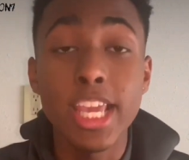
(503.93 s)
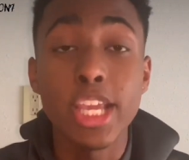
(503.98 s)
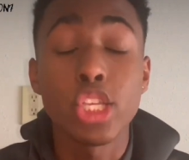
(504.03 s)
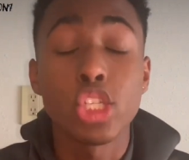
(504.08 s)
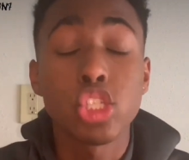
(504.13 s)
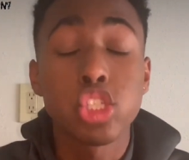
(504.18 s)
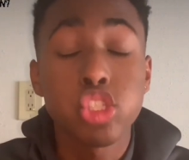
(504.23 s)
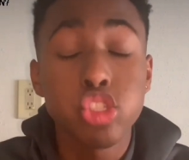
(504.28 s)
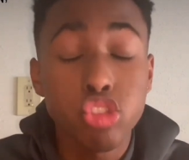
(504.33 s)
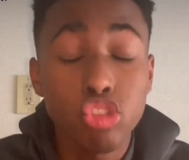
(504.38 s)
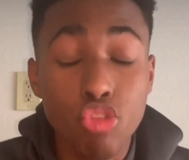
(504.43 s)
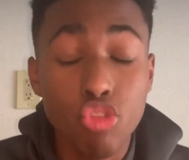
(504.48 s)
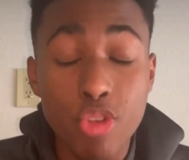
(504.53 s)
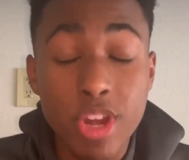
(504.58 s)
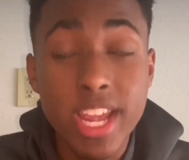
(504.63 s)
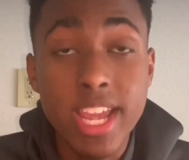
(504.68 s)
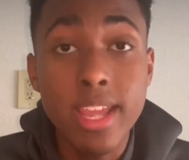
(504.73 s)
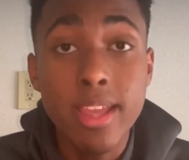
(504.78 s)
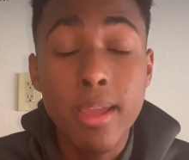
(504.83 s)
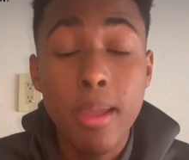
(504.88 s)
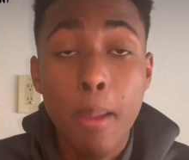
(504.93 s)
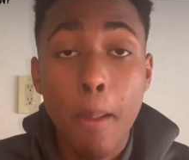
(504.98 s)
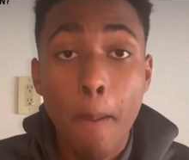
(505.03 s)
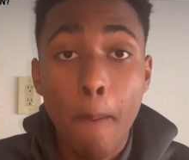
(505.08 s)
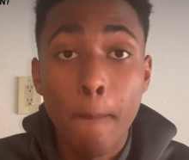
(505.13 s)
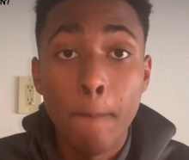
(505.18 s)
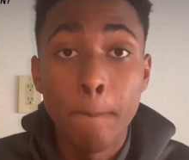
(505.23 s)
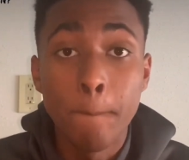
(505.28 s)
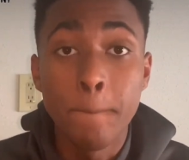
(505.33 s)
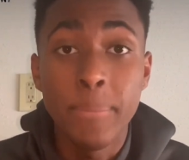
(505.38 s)
is
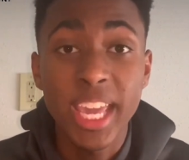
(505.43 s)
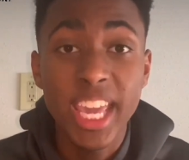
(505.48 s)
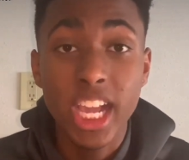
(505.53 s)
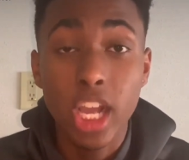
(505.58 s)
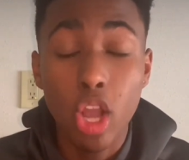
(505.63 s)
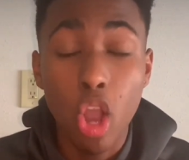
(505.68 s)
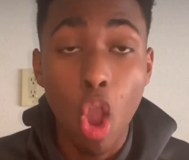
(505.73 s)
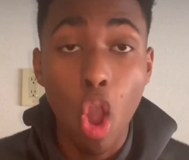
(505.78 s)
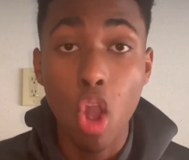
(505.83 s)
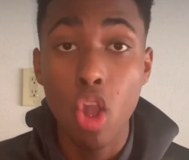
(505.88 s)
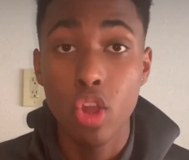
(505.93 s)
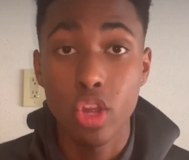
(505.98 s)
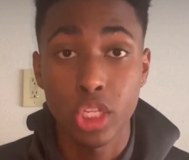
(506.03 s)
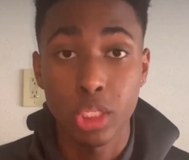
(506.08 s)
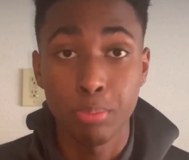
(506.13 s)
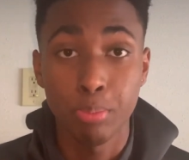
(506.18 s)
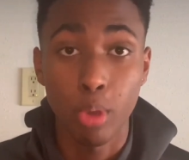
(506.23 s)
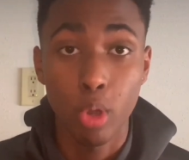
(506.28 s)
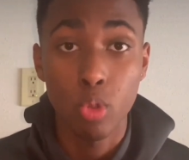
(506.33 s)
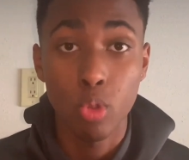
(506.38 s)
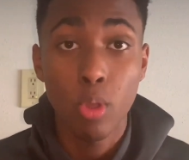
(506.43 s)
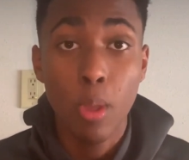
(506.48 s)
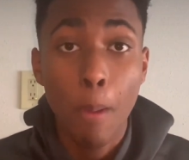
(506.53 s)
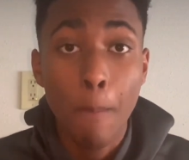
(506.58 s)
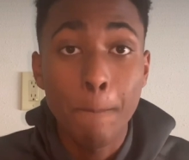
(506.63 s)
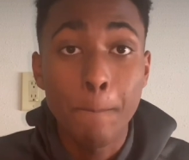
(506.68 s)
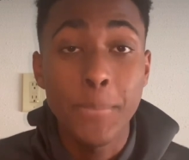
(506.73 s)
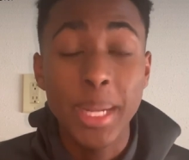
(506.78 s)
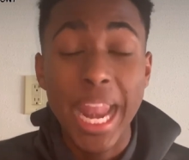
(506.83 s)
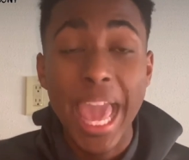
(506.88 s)
three big cars,
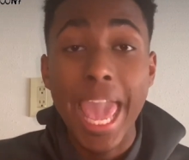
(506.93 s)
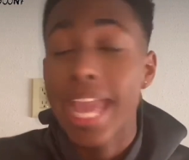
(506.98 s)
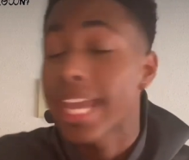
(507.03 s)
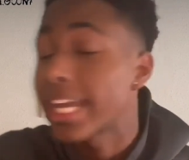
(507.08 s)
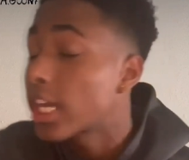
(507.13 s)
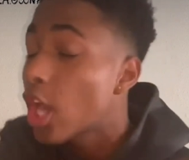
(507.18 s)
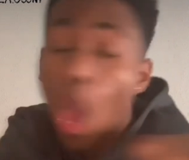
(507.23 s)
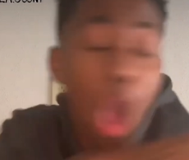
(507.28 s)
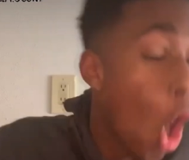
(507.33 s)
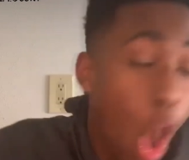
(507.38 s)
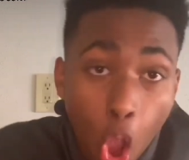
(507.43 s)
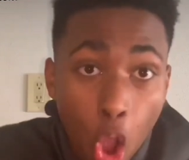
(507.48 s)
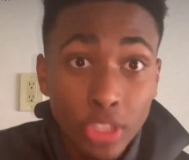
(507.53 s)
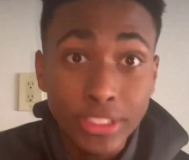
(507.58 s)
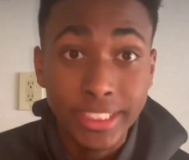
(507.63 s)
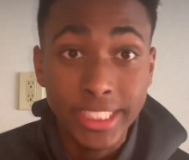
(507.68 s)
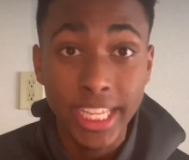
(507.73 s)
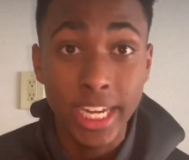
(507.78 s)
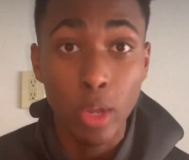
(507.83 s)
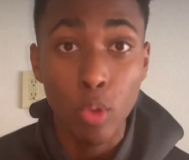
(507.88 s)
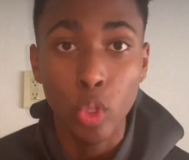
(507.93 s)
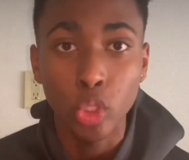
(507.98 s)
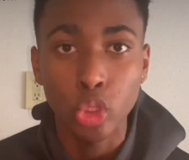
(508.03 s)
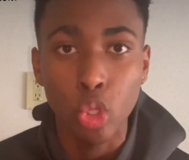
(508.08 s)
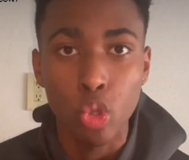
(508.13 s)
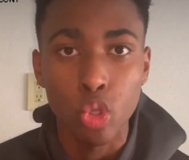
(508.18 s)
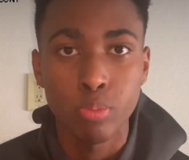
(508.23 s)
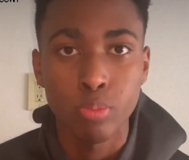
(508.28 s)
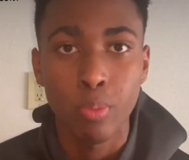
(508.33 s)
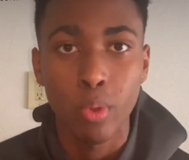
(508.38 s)
bro. Black. All tinted
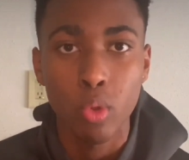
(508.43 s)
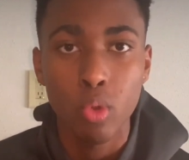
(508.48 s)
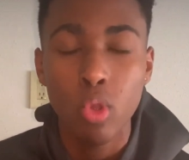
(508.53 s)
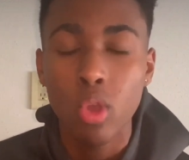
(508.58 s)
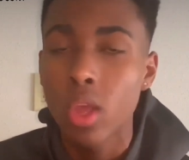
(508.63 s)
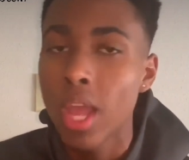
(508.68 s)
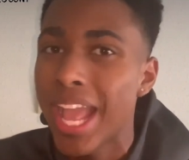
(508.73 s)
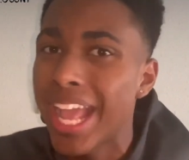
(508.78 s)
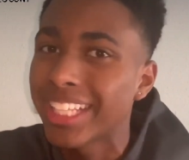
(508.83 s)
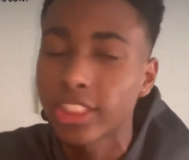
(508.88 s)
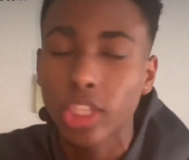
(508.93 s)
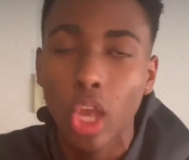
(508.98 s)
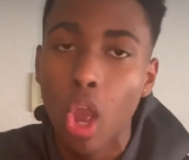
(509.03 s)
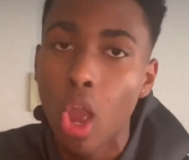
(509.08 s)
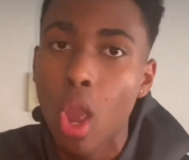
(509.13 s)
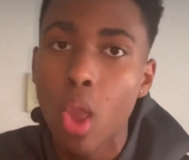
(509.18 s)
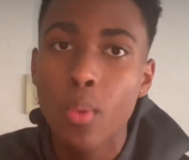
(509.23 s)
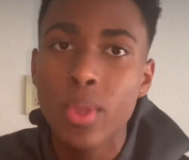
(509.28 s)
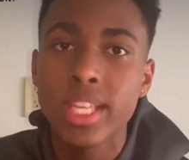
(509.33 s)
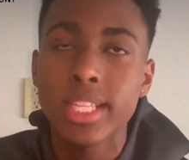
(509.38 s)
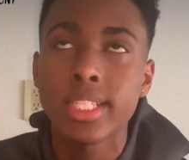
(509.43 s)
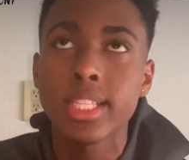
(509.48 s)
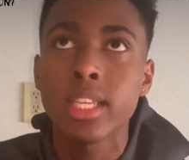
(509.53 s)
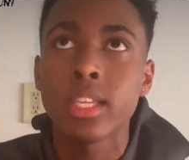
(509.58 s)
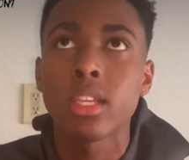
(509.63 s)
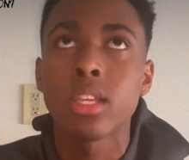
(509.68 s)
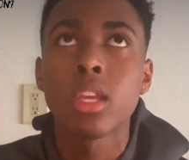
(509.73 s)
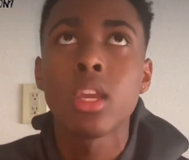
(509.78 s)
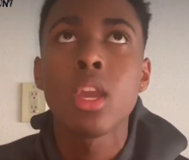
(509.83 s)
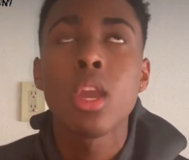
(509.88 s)
windows, bro. That's all we
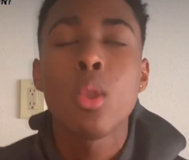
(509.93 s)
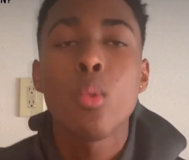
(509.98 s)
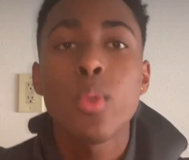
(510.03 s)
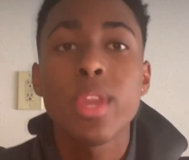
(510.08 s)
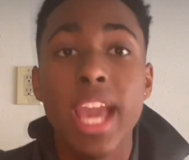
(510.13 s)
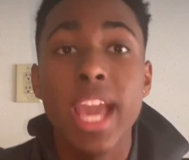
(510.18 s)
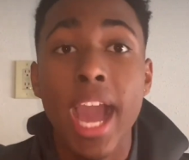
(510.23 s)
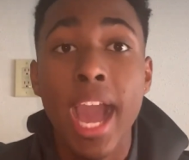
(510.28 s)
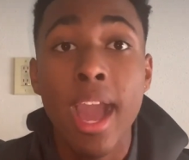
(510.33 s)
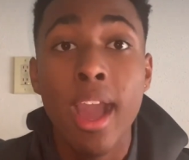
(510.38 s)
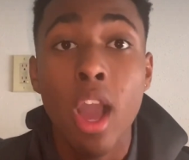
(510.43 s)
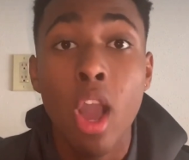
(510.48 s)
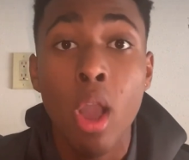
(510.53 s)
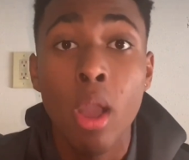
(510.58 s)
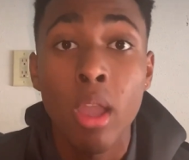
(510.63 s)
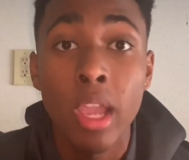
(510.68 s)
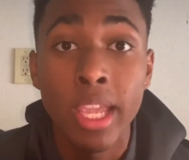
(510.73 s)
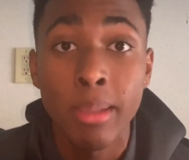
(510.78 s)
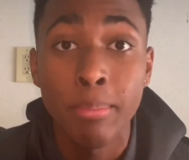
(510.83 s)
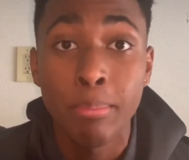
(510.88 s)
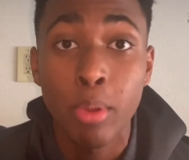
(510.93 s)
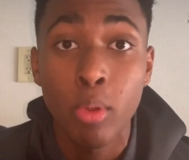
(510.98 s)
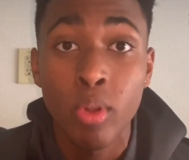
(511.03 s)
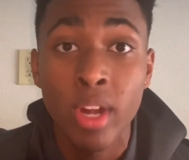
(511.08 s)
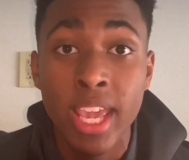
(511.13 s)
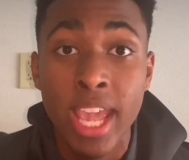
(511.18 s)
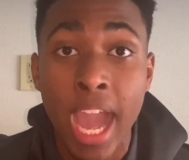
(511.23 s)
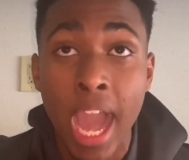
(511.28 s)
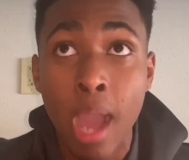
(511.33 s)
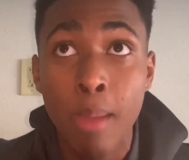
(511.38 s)
see. We hop, and
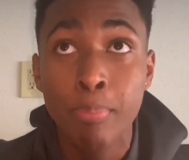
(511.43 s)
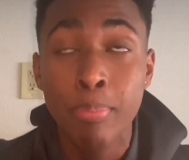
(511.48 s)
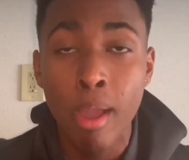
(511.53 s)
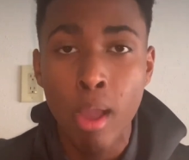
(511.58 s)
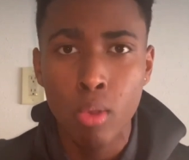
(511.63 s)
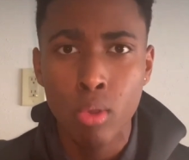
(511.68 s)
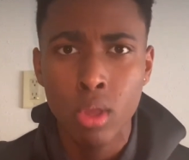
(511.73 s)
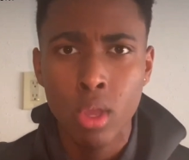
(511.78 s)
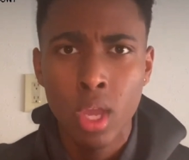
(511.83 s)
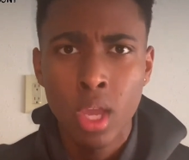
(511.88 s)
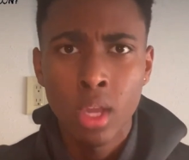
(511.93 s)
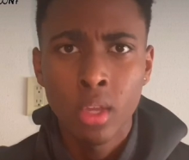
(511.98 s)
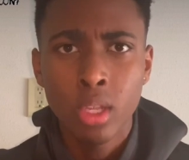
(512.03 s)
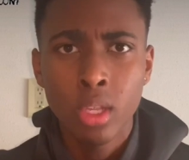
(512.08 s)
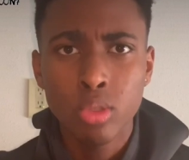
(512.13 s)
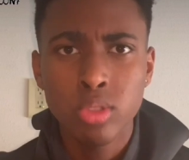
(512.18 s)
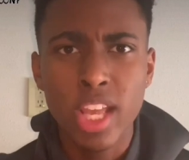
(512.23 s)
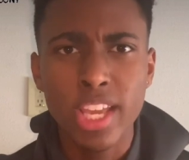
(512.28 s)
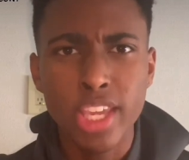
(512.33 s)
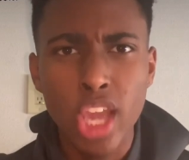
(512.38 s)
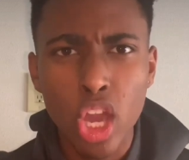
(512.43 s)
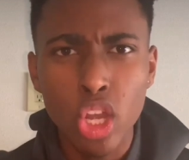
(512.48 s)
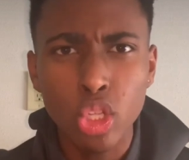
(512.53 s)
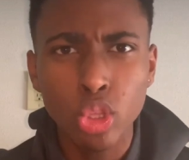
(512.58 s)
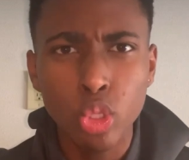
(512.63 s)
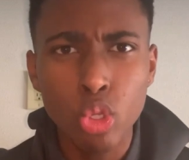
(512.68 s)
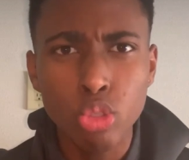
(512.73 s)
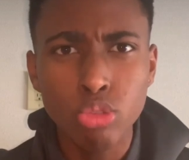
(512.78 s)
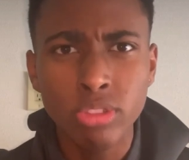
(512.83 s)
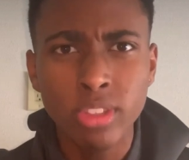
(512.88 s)
bro, they hop out. It was like, y'all
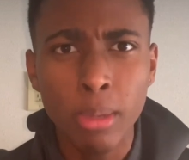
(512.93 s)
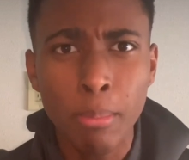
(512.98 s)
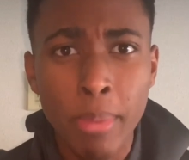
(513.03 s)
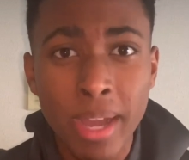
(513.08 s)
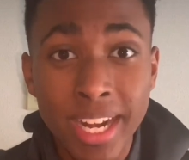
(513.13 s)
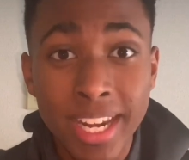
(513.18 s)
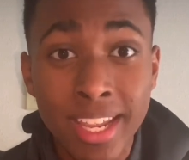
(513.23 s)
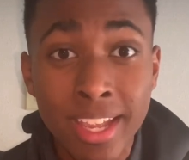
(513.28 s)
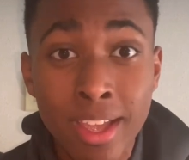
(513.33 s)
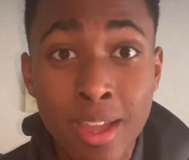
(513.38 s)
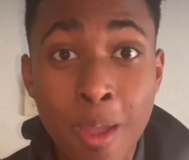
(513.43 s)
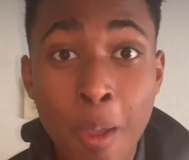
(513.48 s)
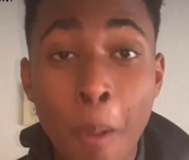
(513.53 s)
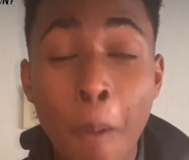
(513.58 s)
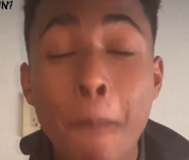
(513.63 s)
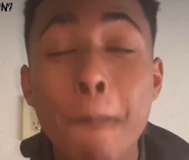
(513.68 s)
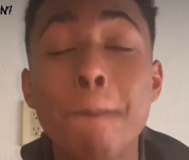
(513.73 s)
the dudes with the money?